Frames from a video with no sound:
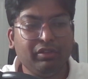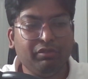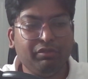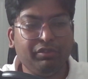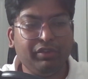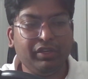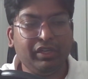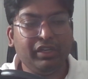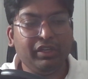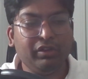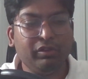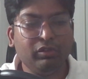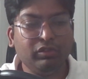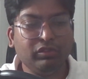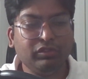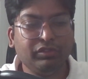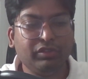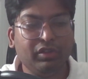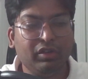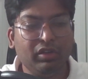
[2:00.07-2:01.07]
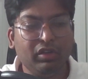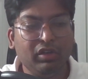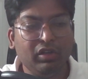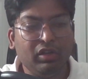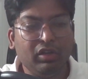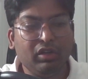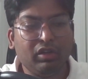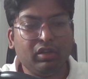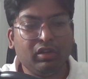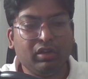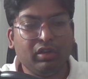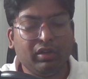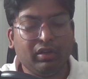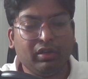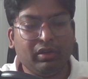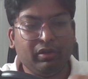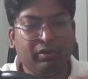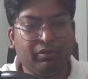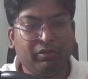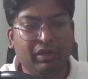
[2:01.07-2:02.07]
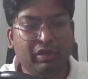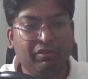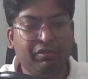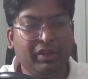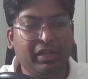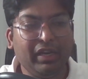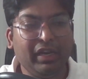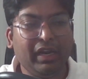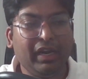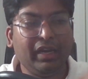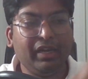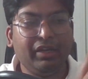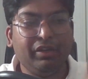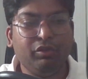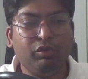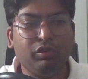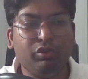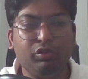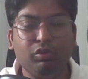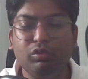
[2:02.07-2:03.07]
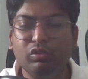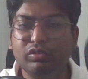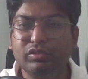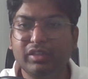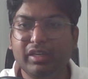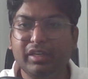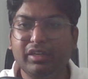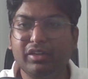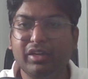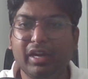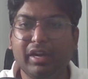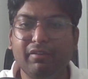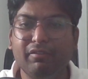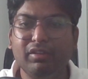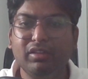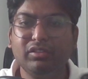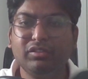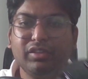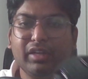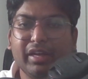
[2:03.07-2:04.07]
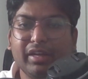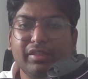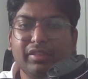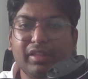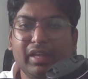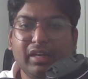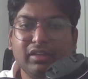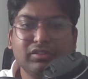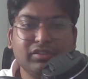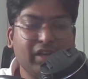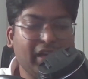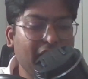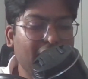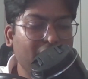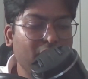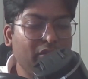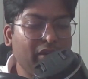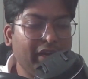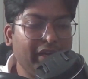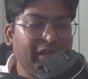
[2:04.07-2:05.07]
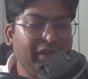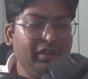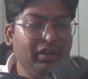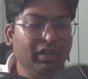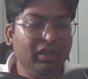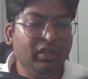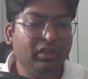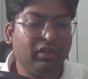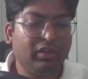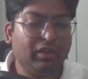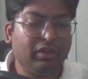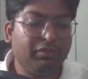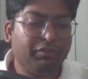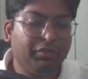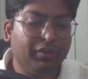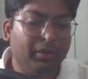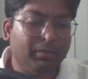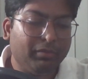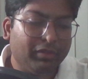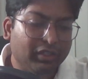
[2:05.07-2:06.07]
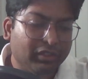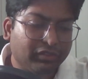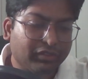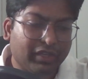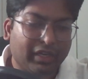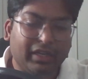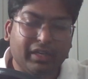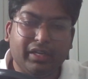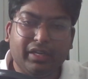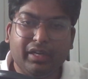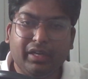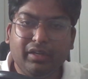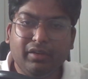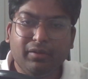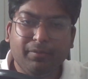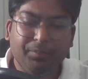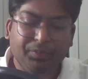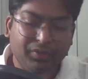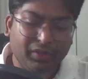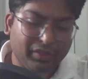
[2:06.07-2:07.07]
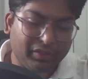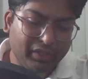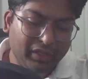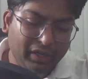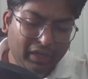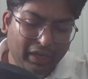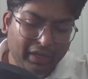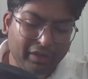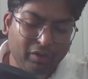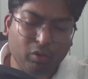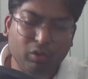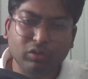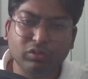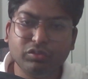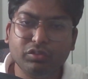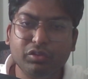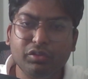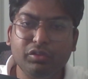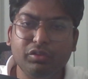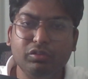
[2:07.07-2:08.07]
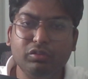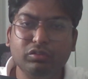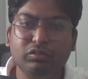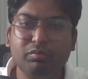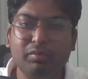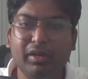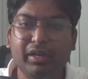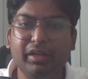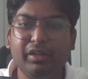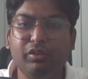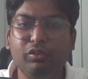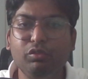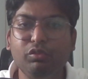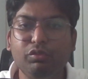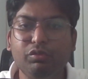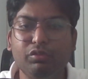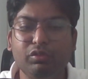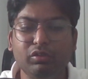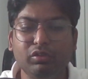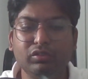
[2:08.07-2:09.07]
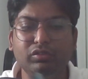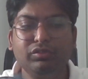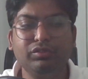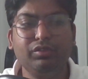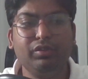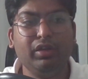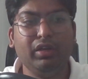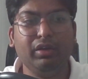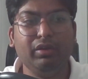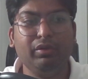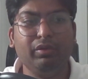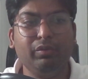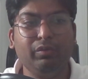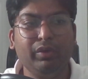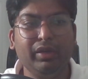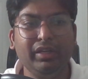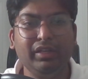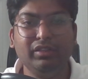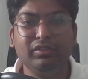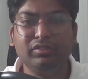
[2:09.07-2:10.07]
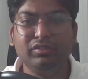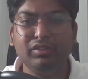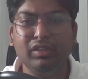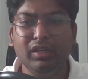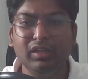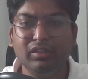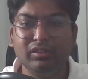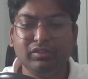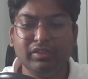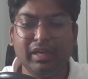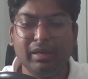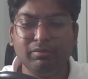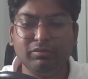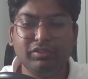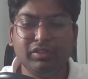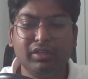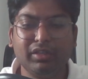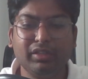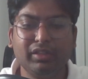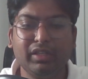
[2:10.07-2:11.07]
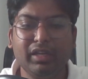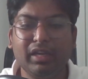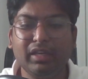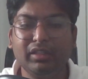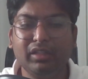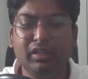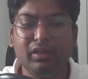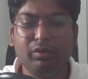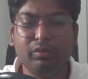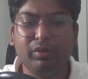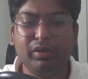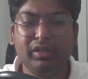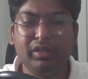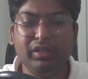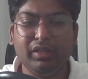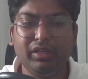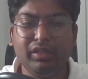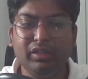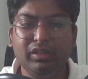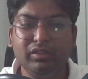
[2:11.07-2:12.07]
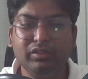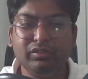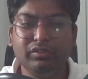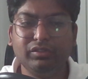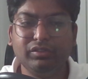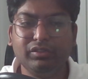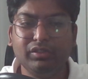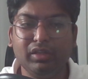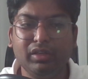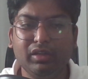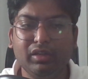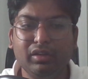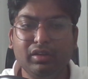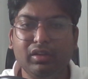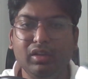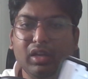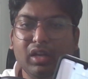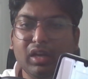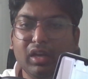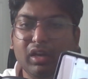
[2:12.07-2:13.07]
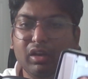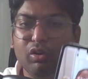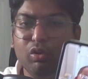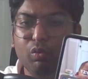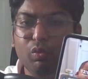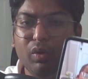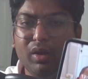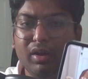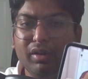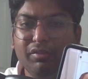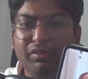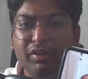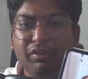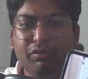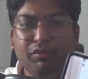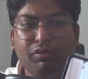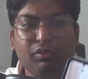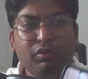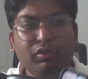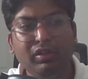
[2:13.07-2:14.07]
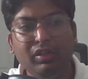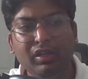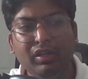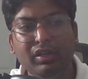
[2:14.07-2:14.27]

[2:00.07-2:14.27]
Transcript: videos when I do tours and travels, and that's how I film this content. Then I also use my two phones. One is Samsung, the other one is a Huawei phone.